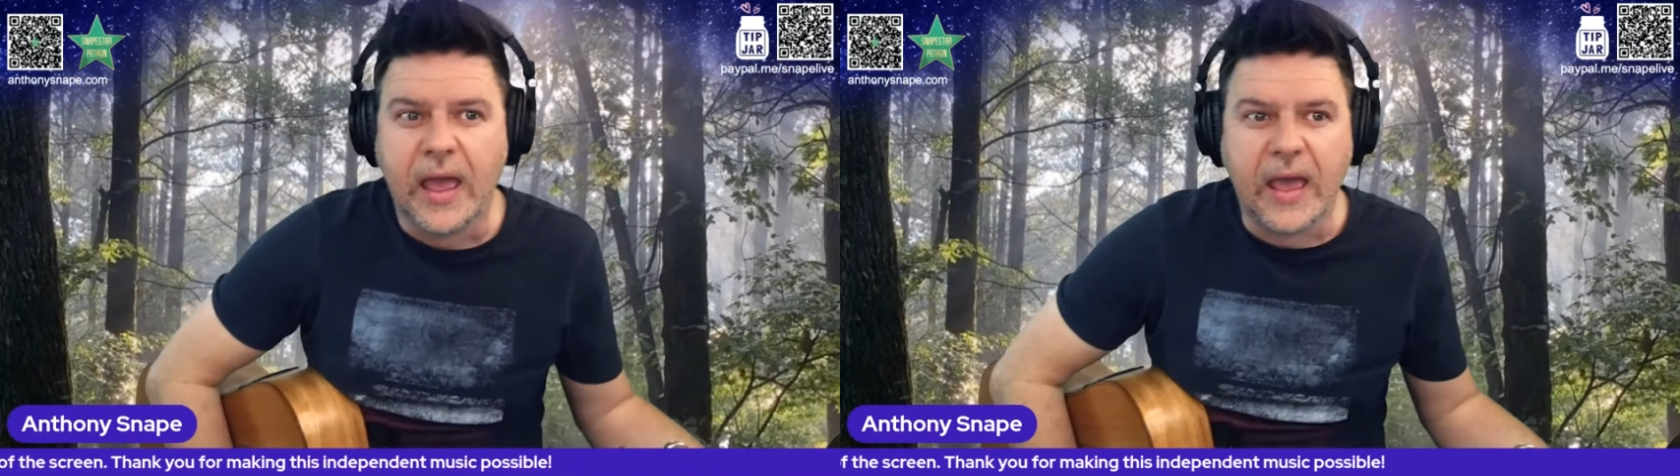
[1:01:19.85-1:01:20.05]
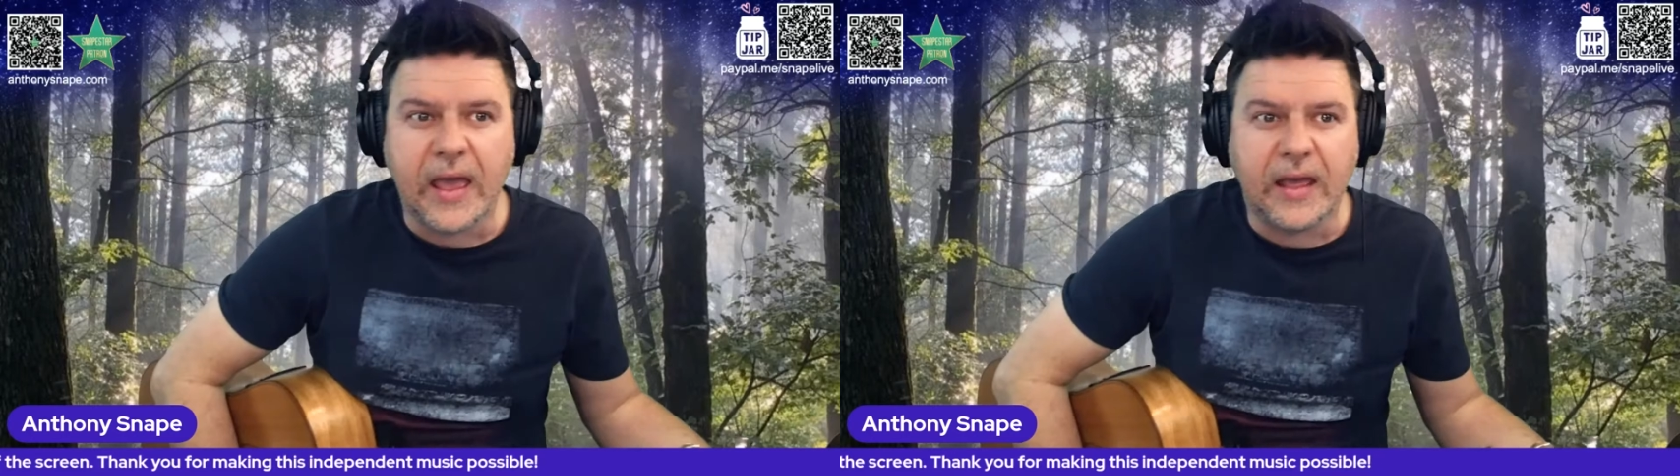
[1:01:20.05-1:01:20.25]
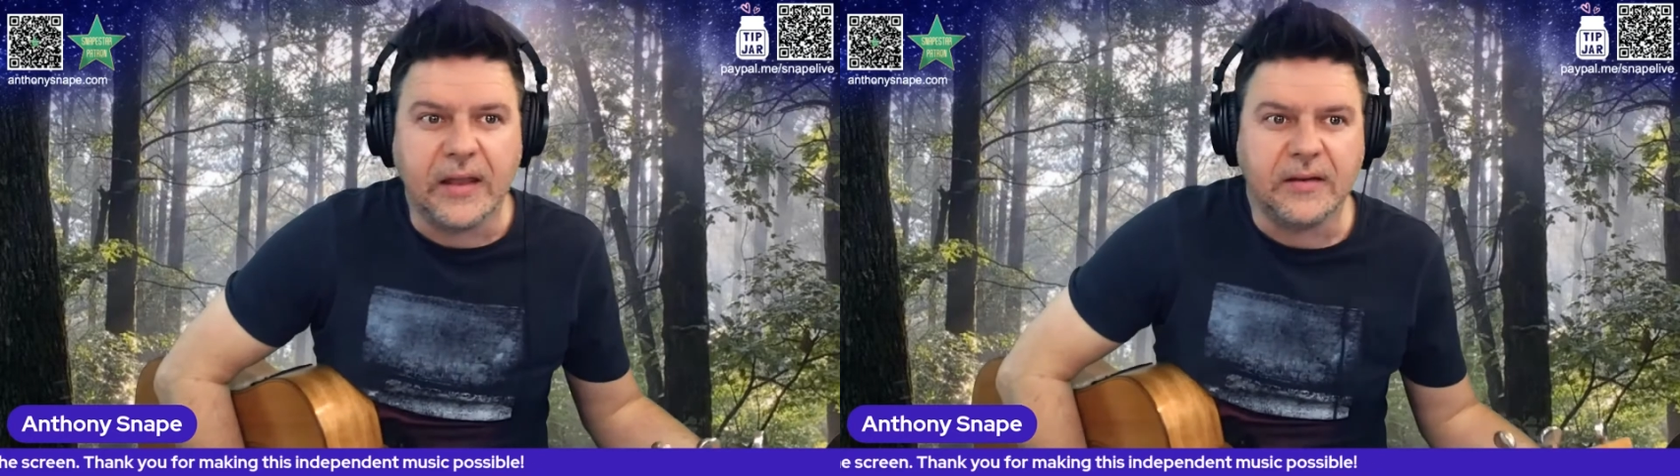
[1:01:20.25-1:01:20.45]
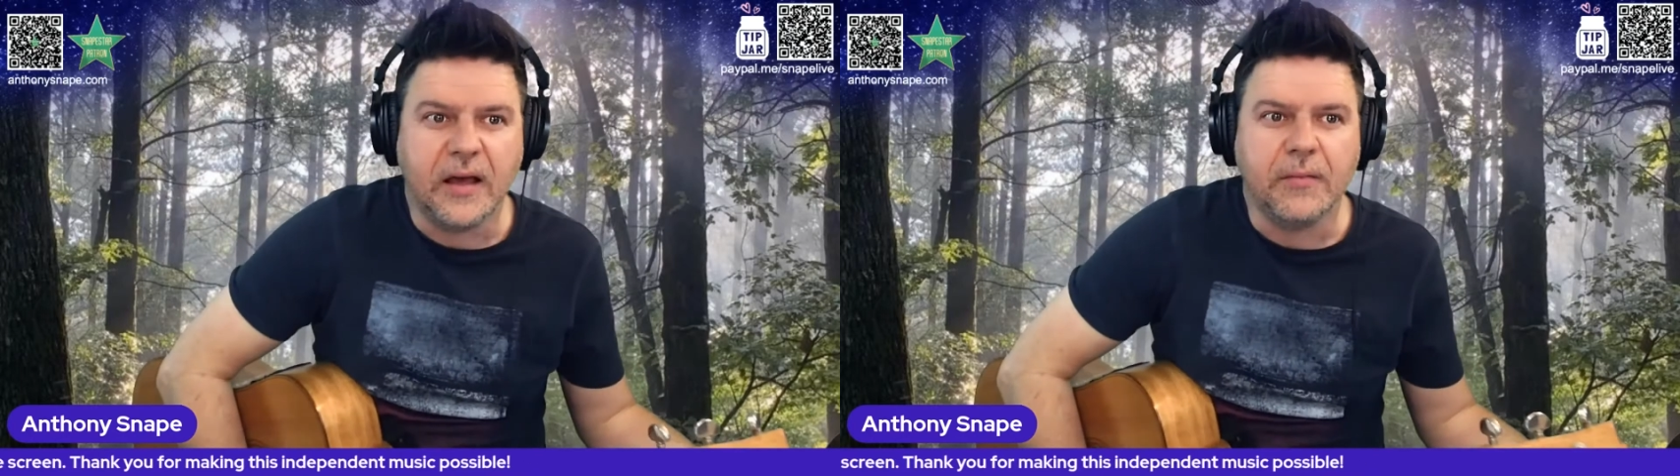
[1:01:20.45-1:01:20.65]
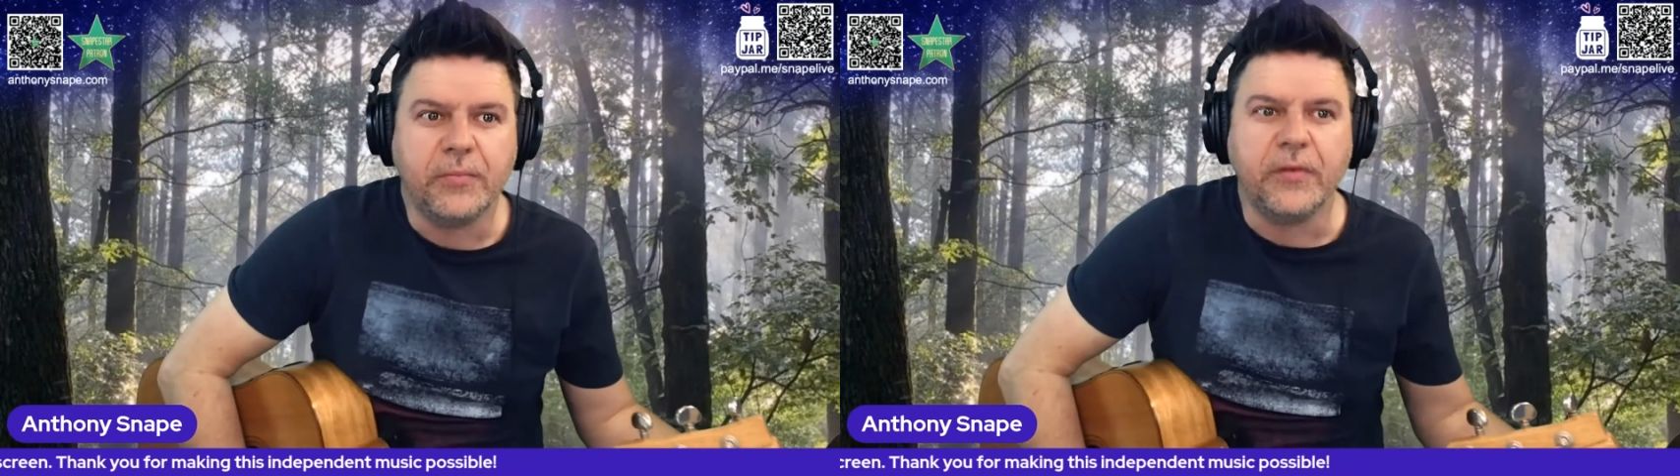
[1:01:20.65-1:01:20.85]
and
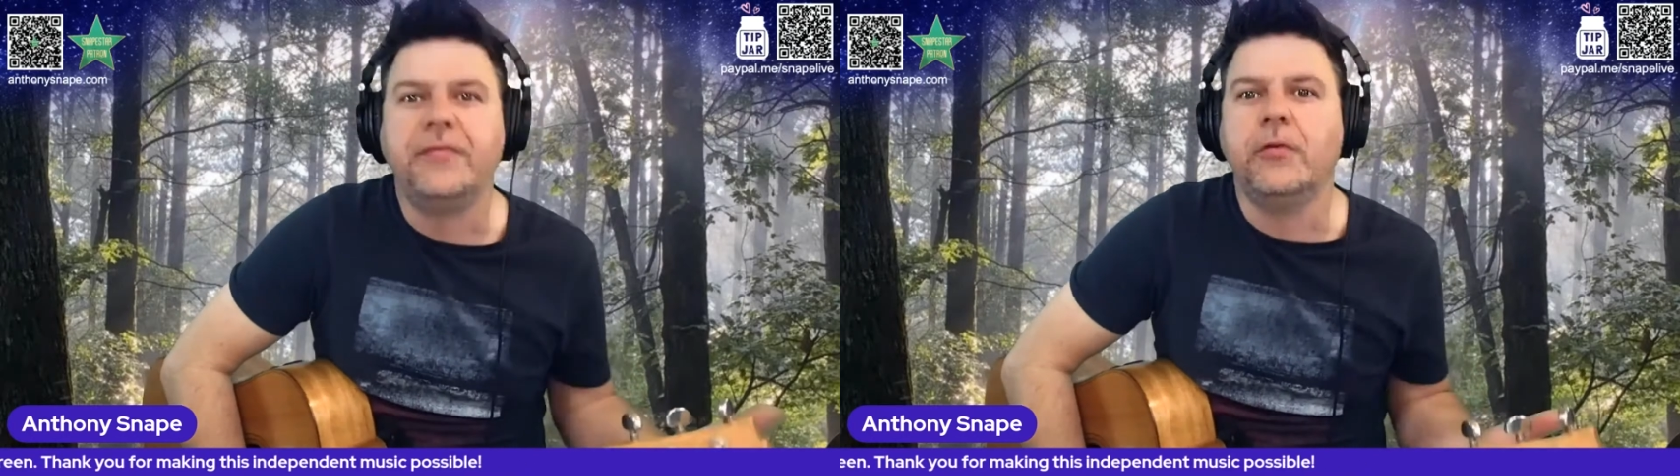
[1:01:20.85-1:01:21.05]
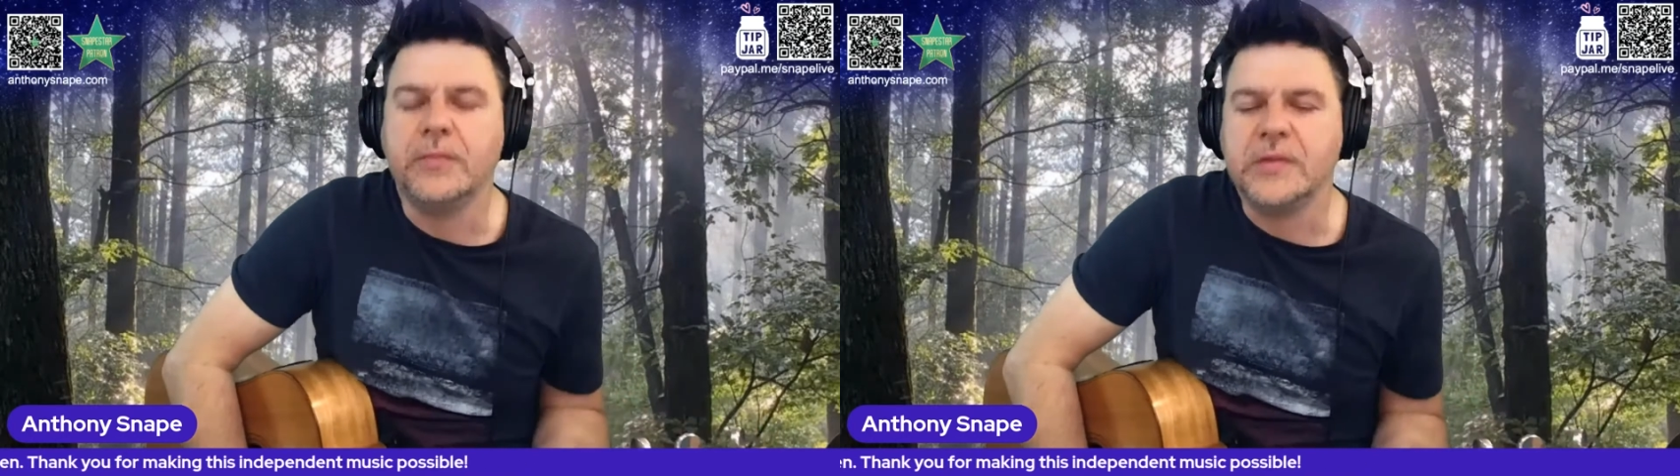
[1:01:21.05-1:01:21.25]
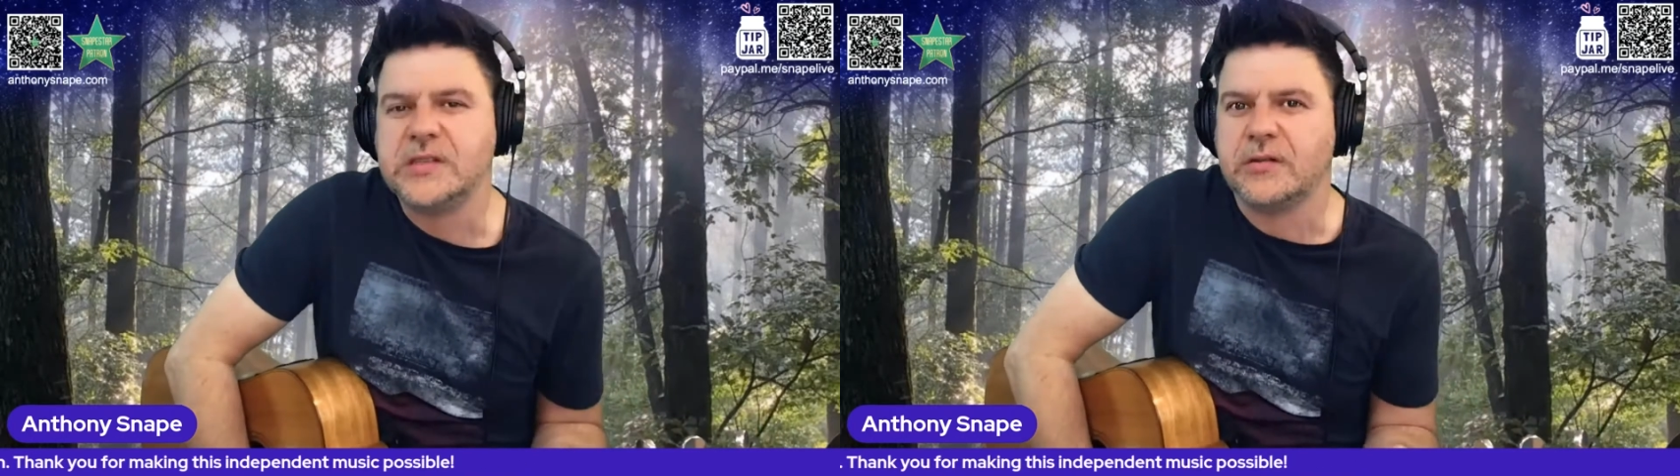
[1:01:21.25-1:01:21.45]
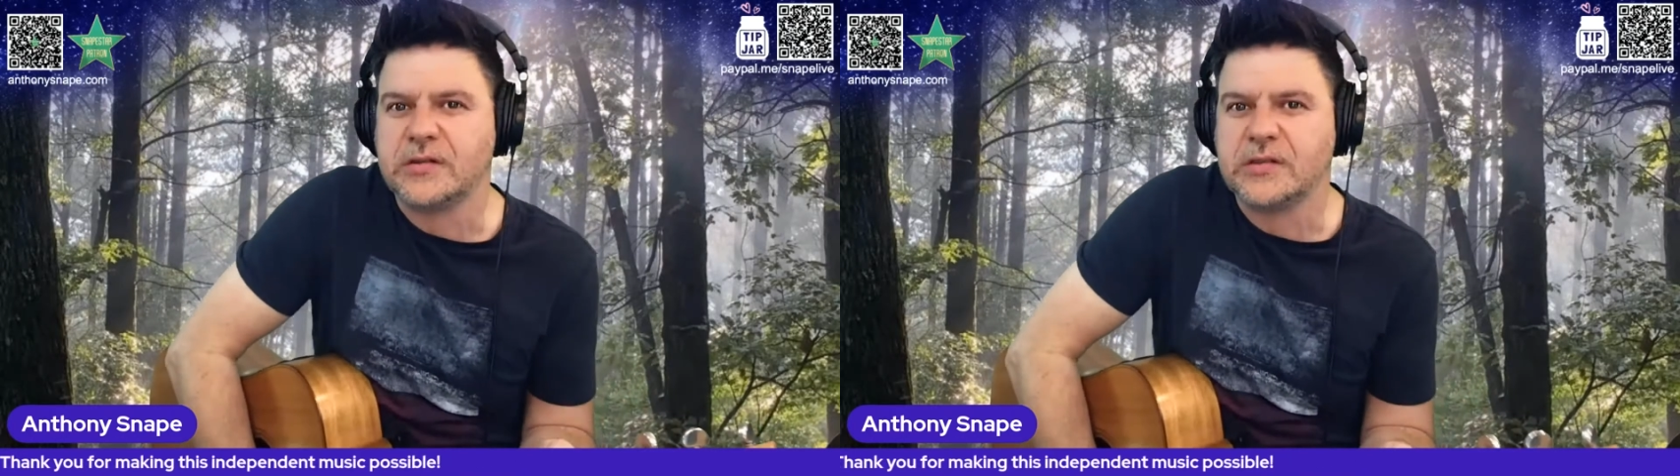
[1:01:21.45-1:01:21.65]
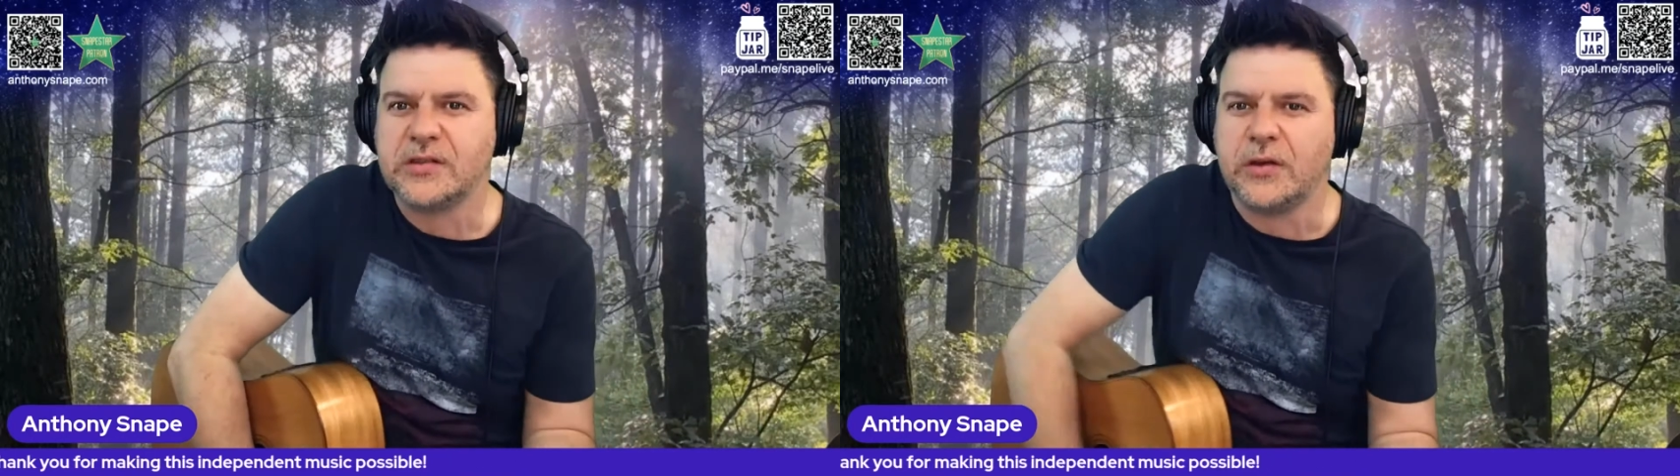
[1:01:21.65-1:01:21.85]
perform the
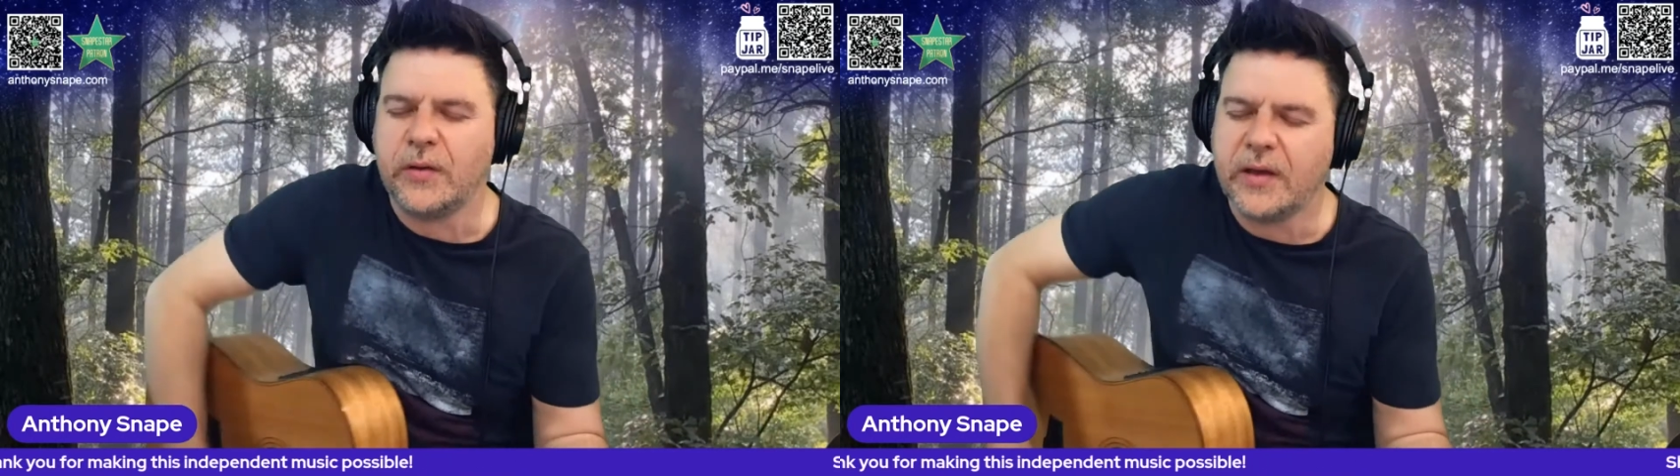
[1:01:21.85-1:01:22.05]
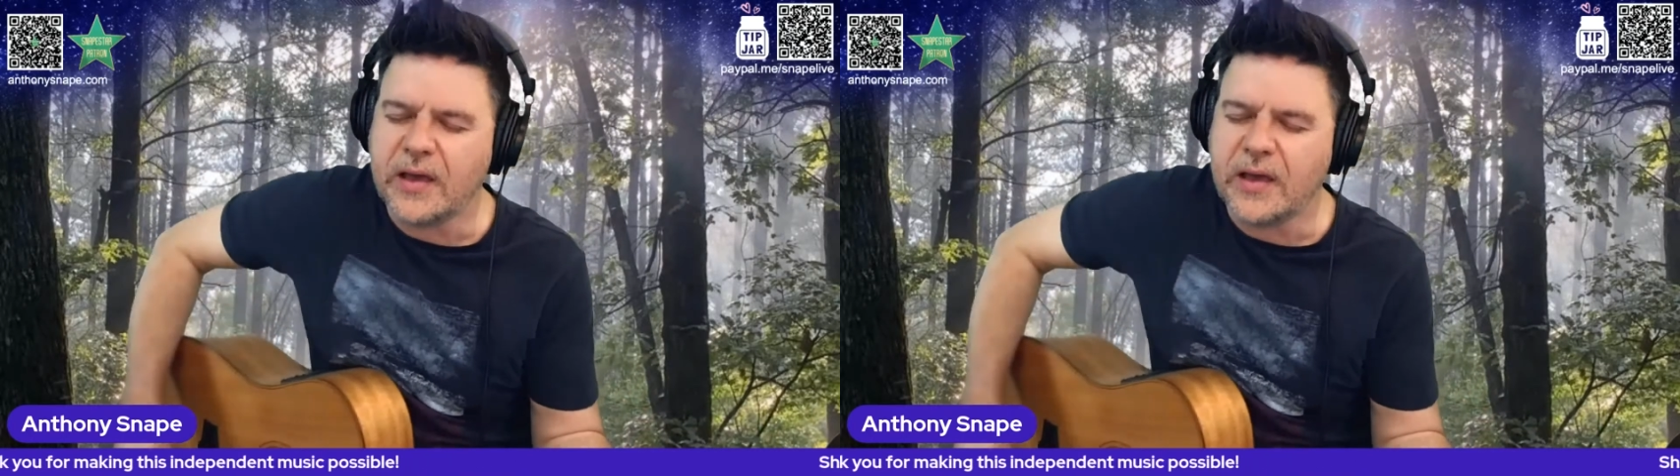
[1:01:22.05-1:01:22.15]
songs to you